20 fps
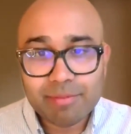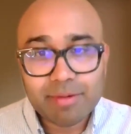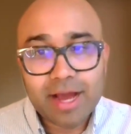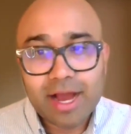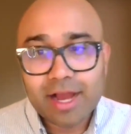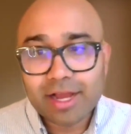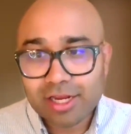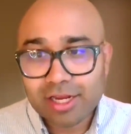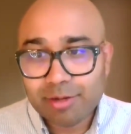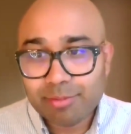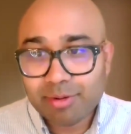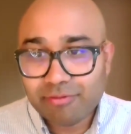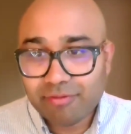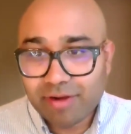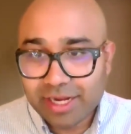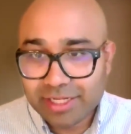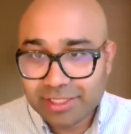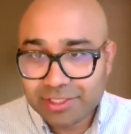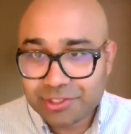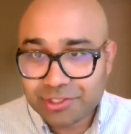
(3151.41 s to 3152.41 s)
I'm not going to
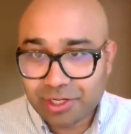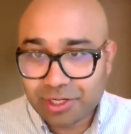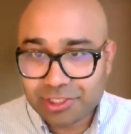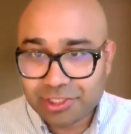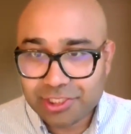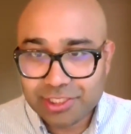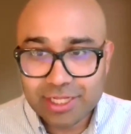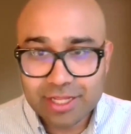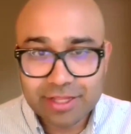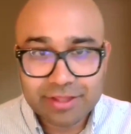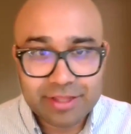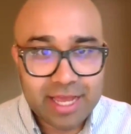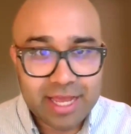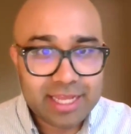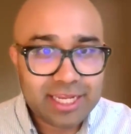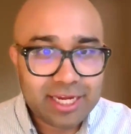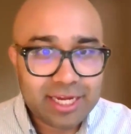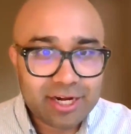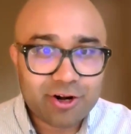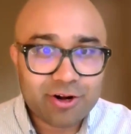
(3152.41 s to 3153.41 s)
provide instructions on
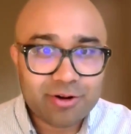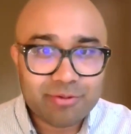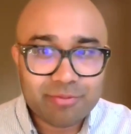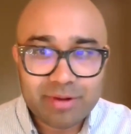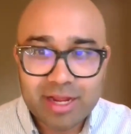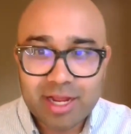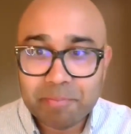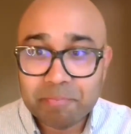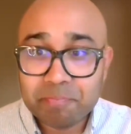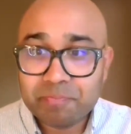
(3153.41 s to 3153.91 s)
that here,